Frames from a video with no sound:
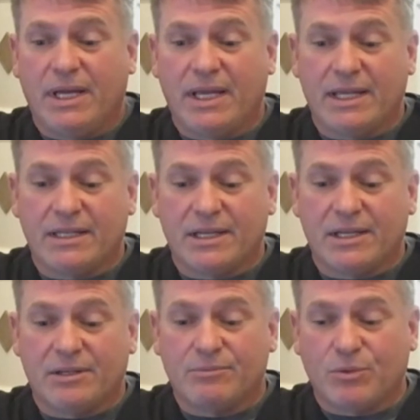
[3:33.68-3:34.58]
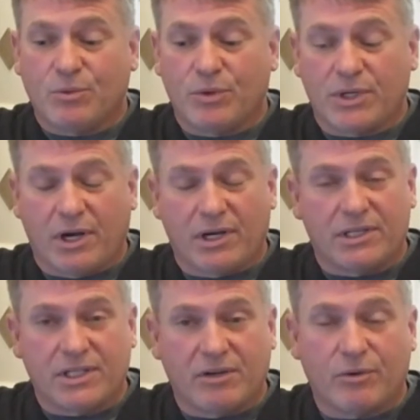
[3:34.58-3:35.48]
And we're talking
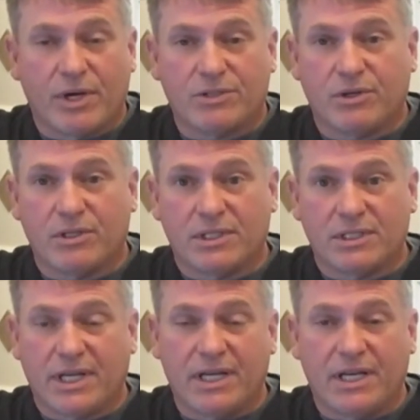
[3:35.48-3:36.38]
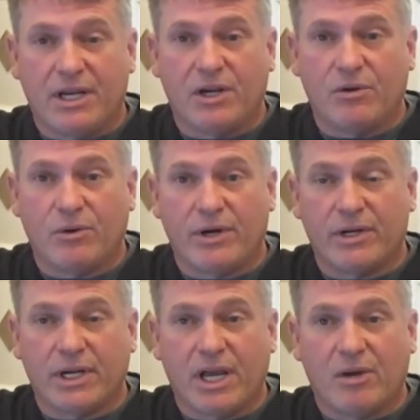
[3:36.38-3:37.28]
to several restaurants in the San Diego
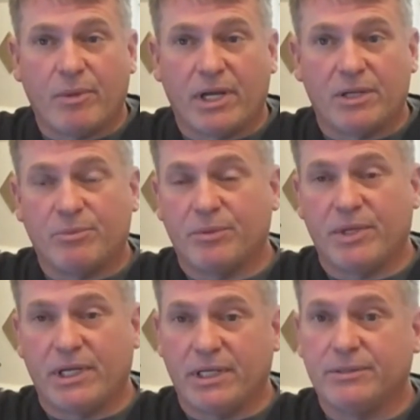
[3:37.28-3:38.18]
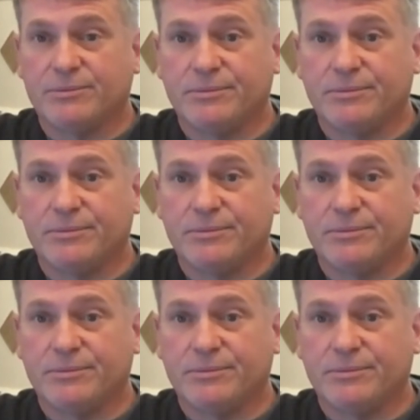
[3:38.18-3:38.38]
area now about implementing it.